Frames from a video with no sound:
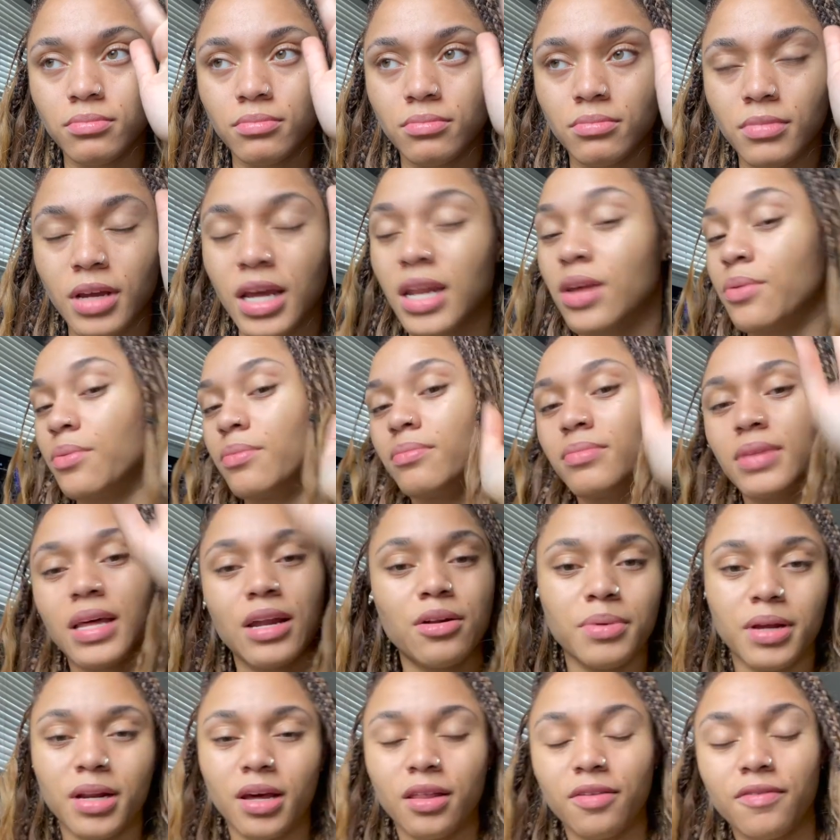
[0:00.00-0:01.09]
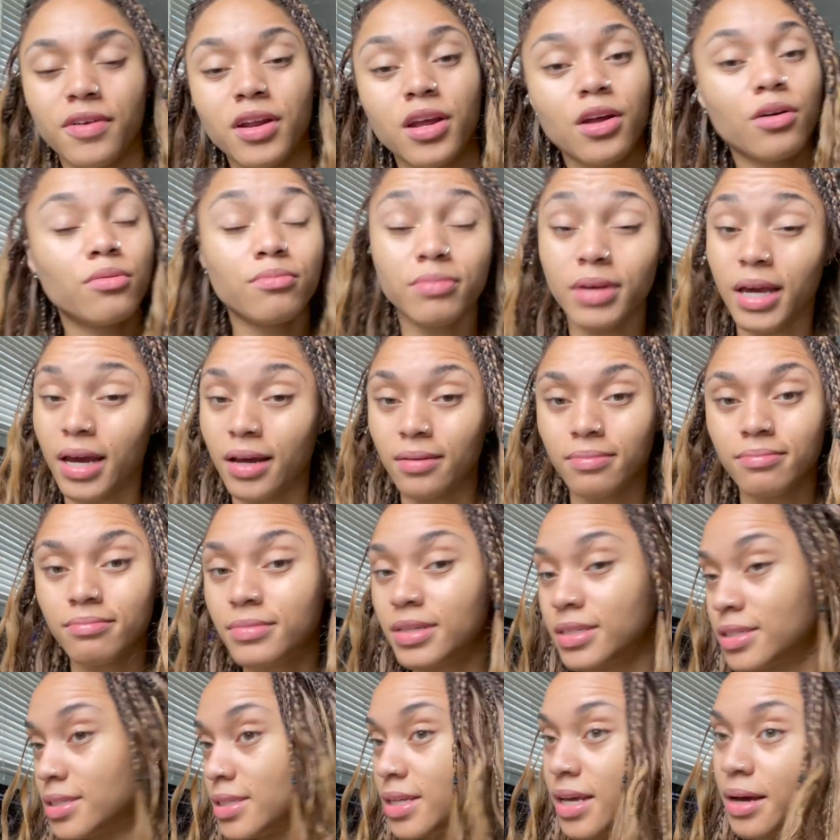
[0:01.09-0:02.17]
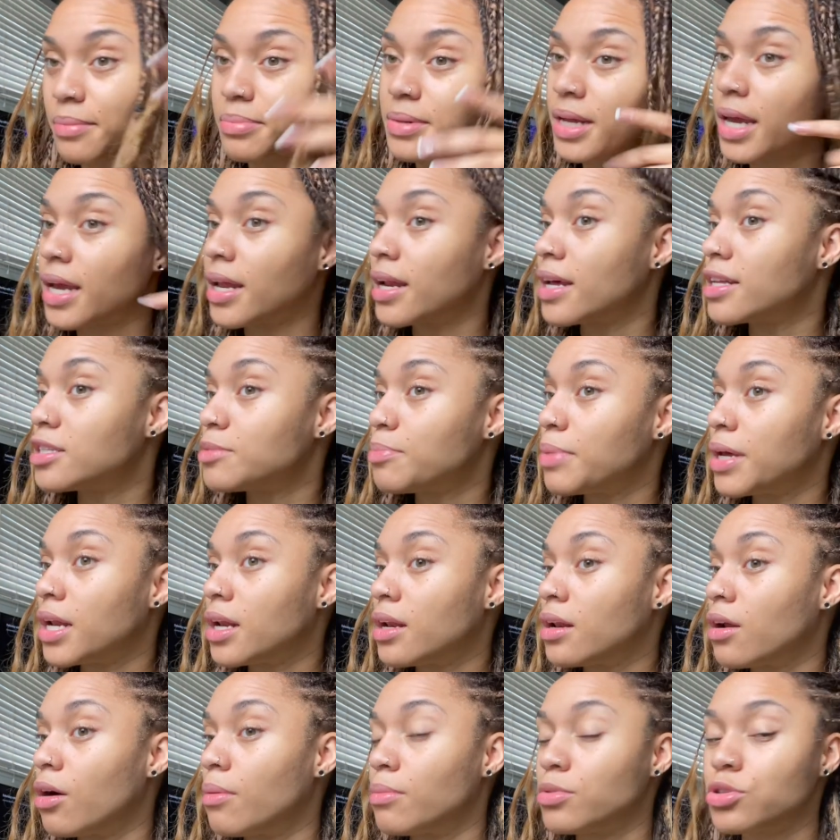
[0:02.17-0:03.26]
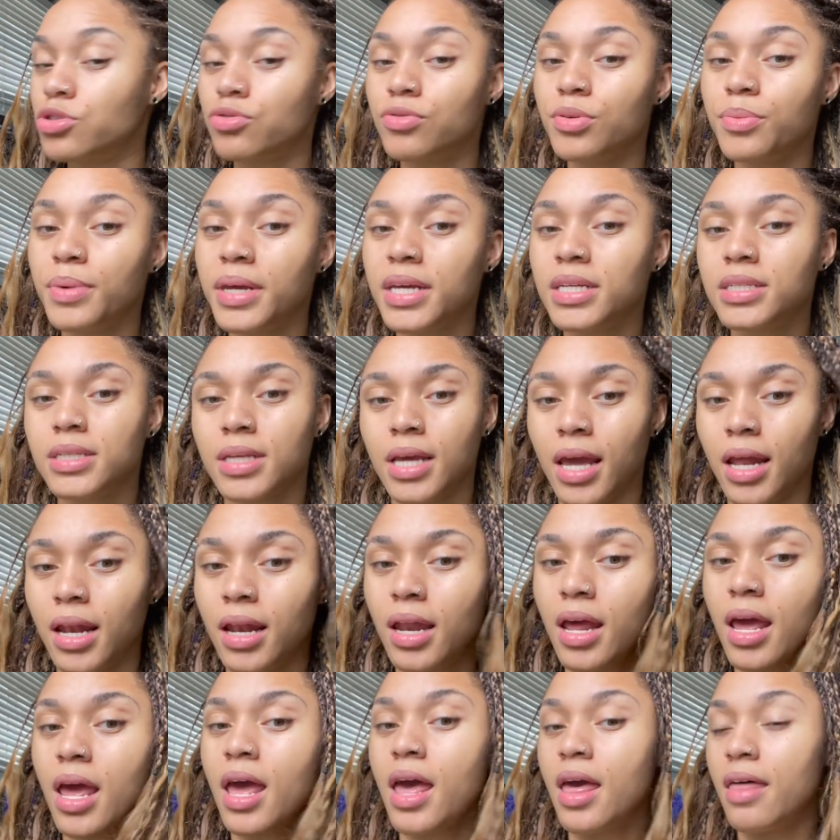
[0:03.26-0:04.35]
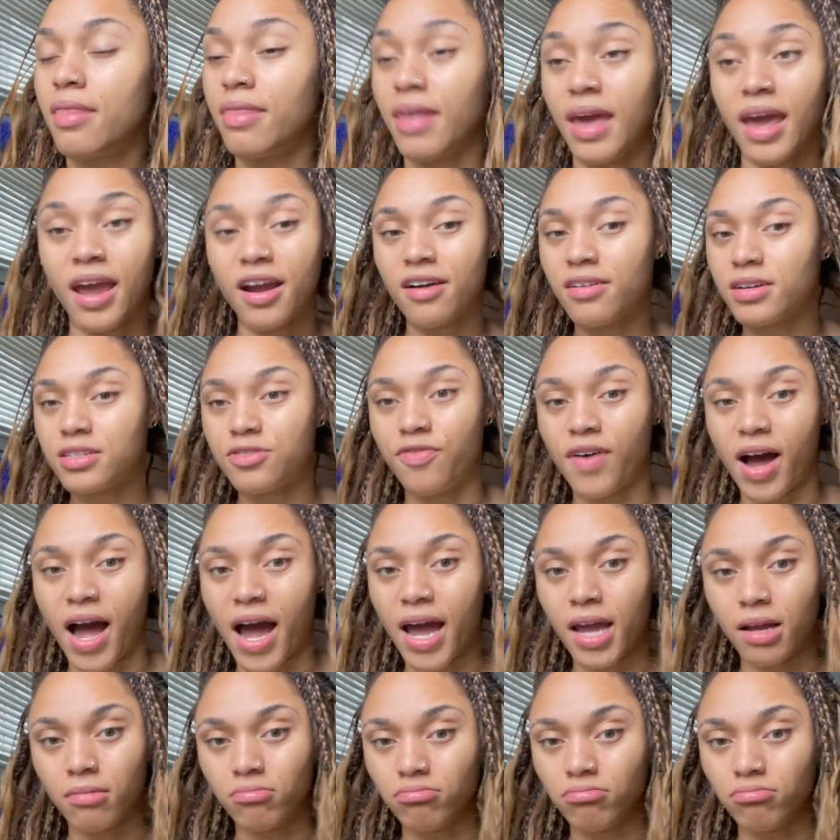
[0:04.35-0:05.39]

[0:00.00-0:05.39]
anyway, that'll be another video. Yeah, this is the update. It's been almost 3 weeks and the hair is fine.